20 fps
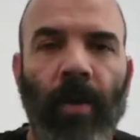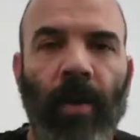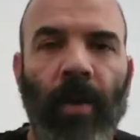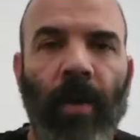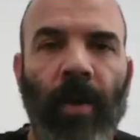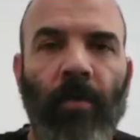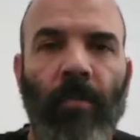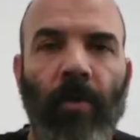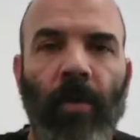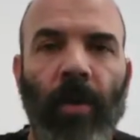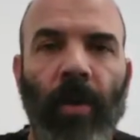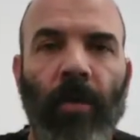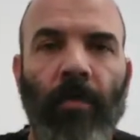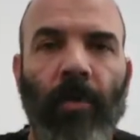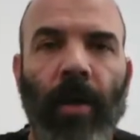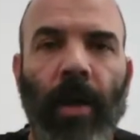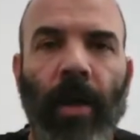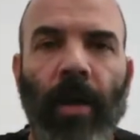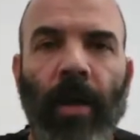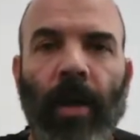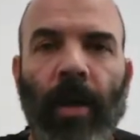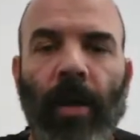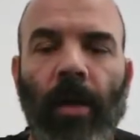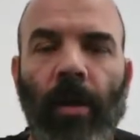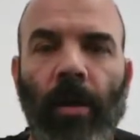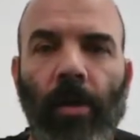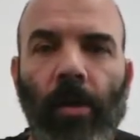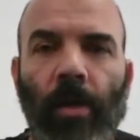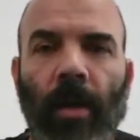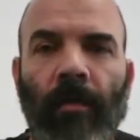I'm going to put in my
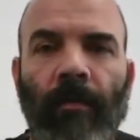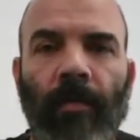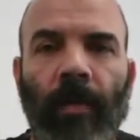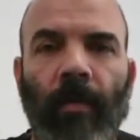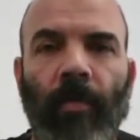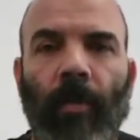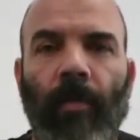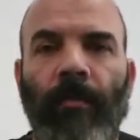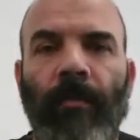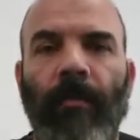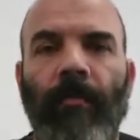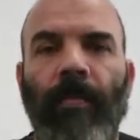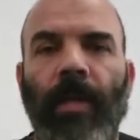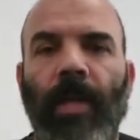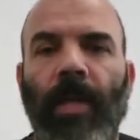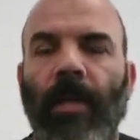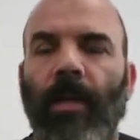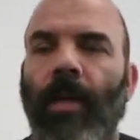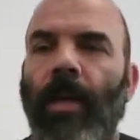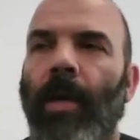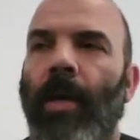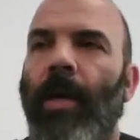Starfield 115.